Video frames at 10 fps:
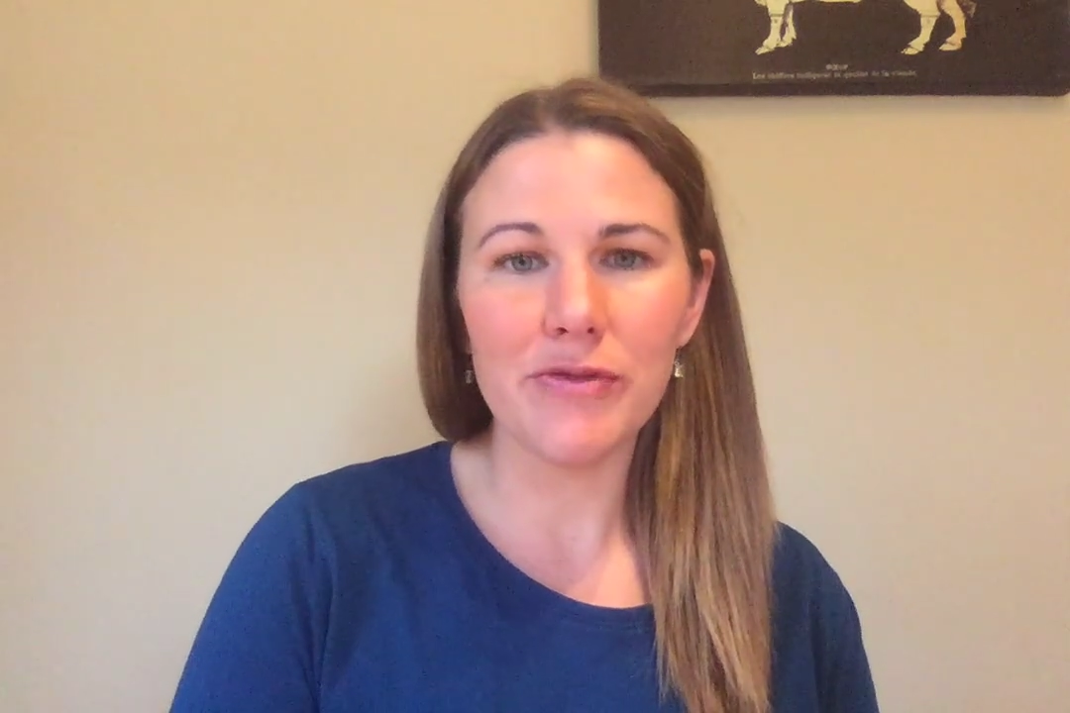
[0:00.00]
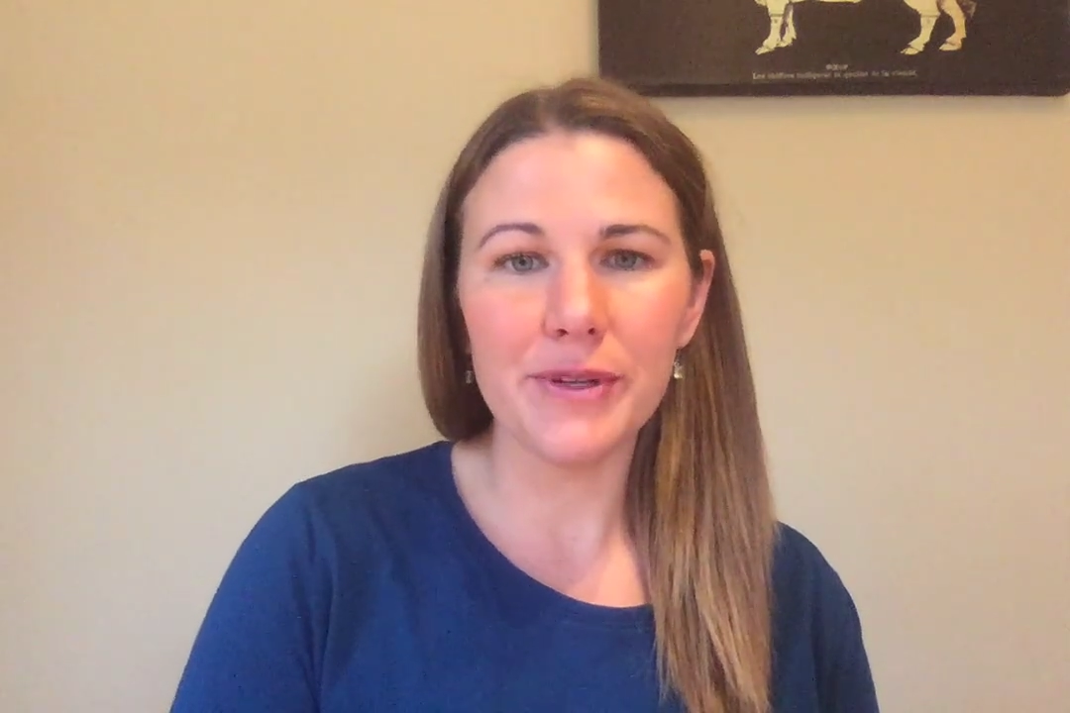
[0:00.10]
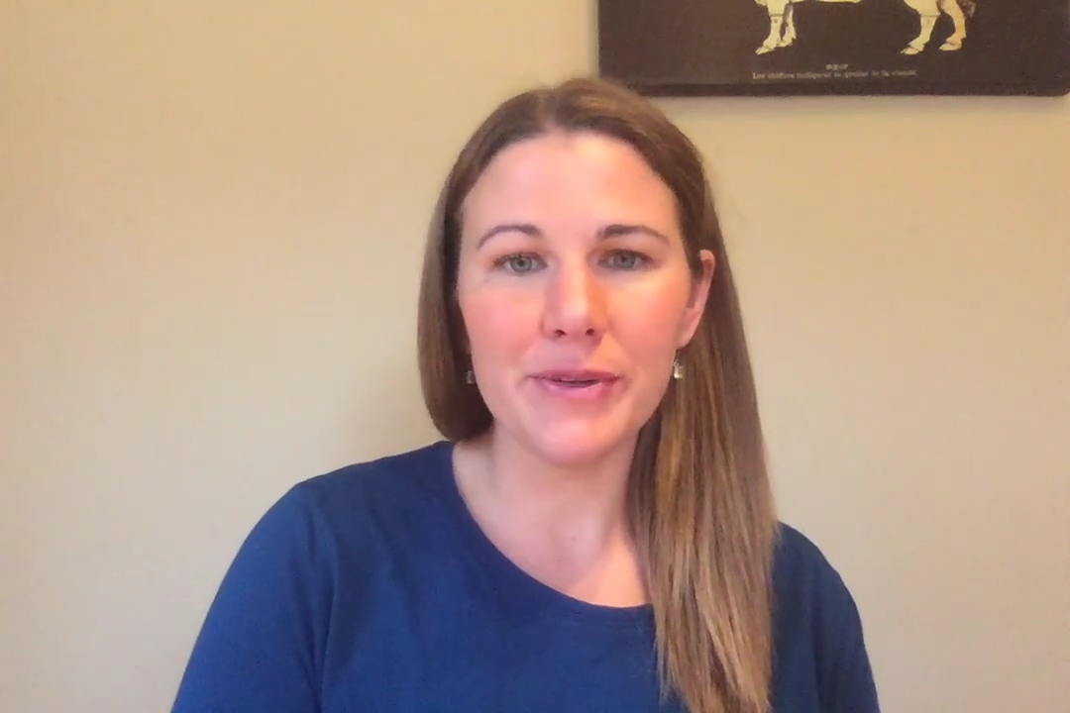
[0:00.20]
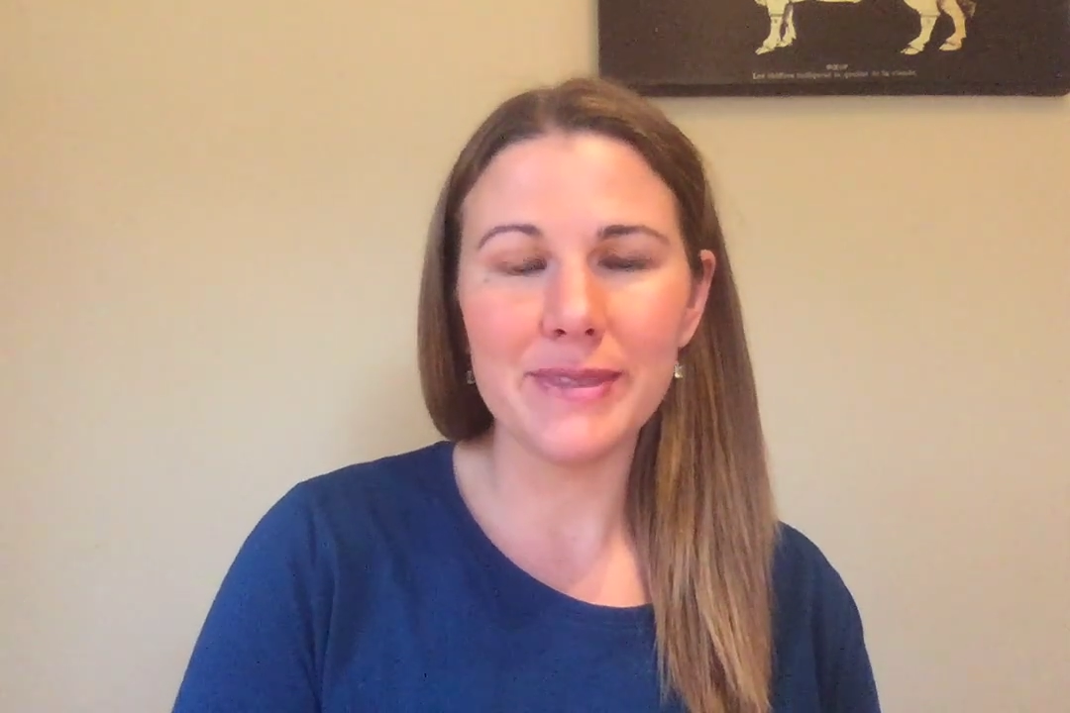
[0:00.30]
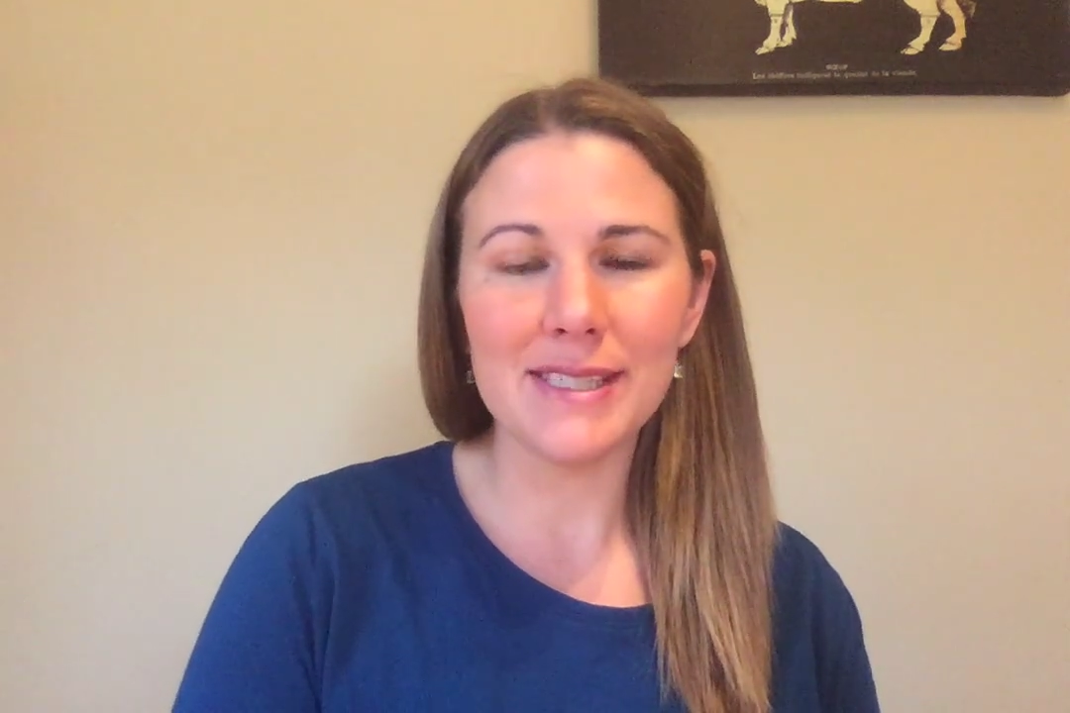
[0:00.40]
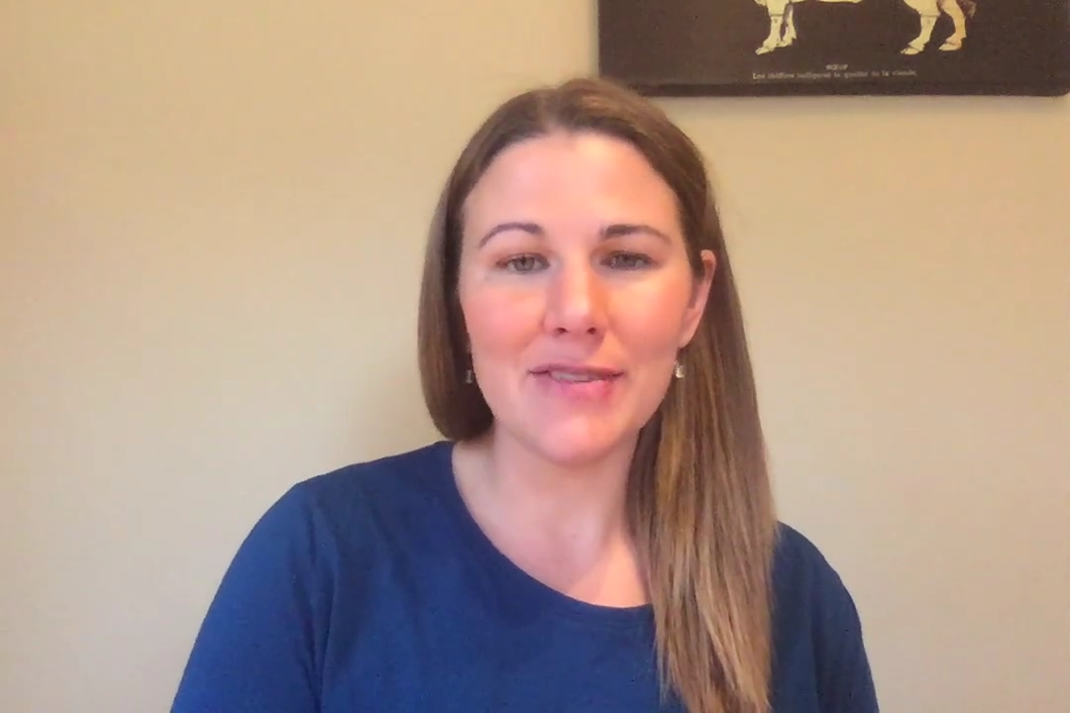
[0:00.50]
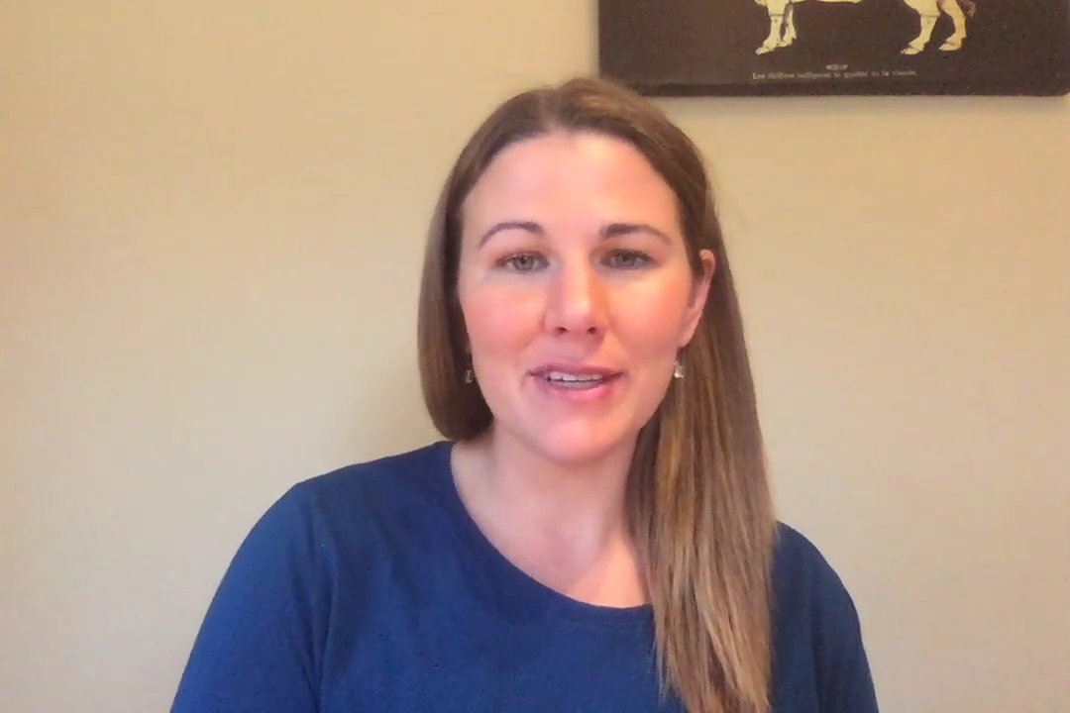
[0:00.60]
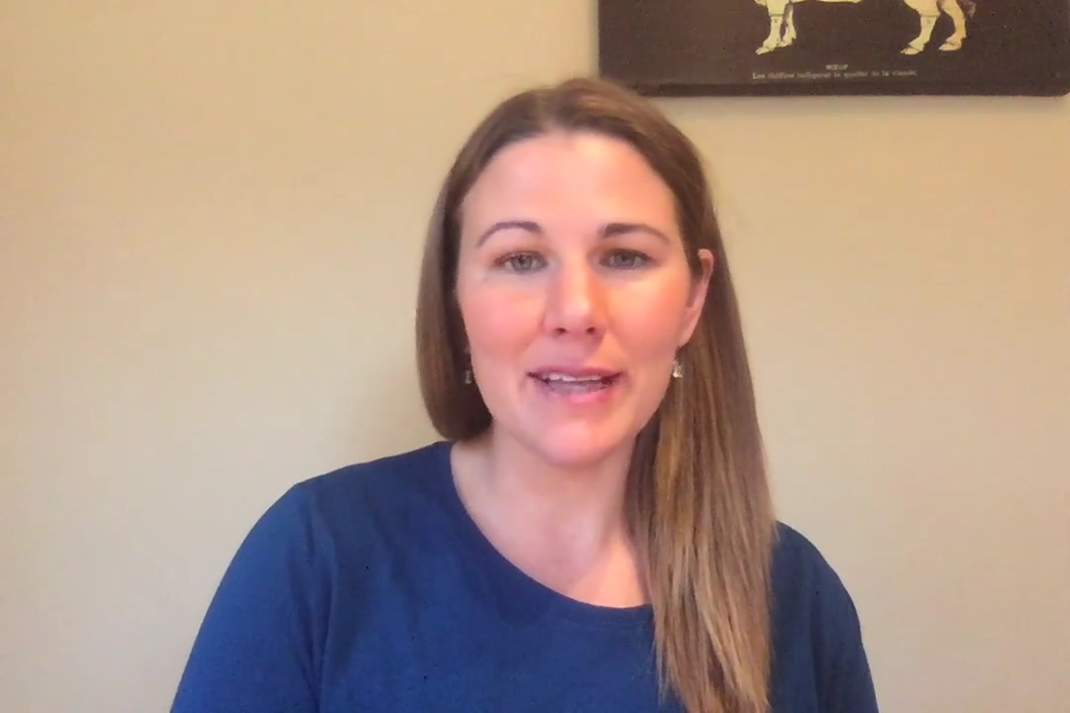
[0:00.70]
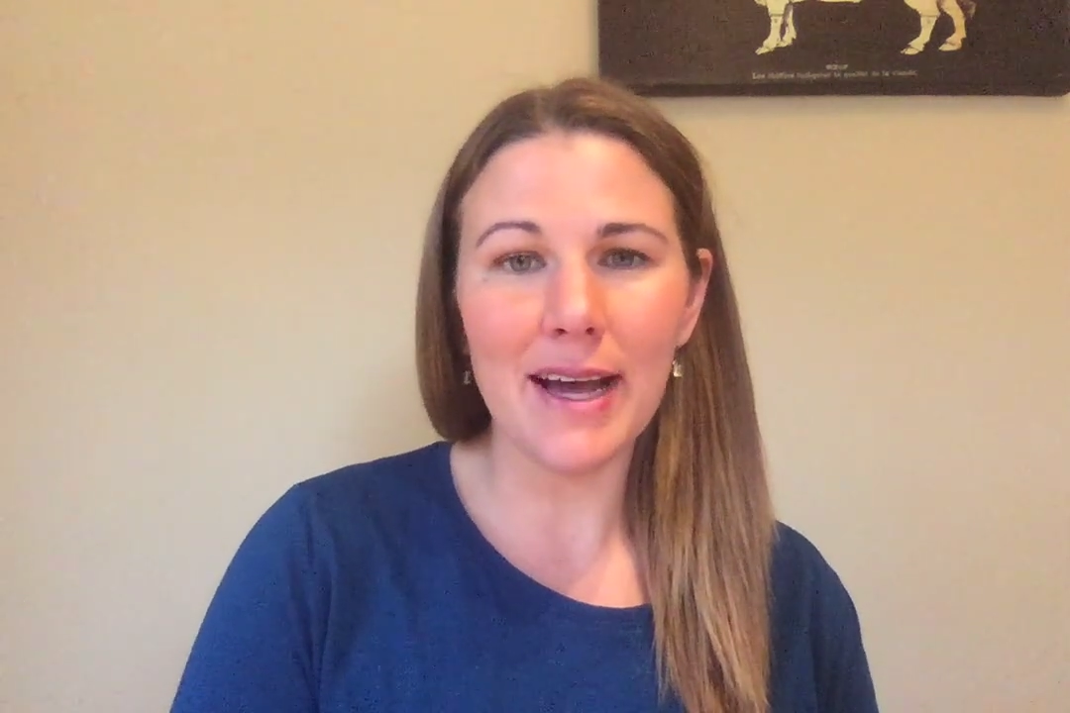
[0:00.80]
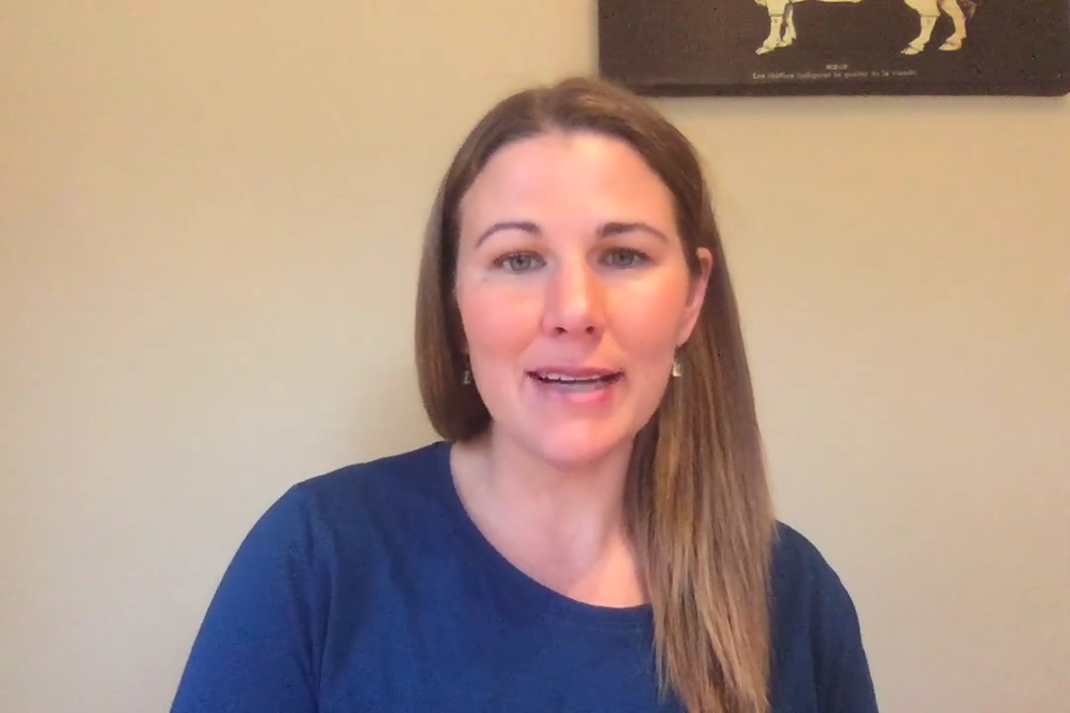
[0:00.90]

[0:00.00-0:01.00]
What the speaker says: fruit and stuff like that,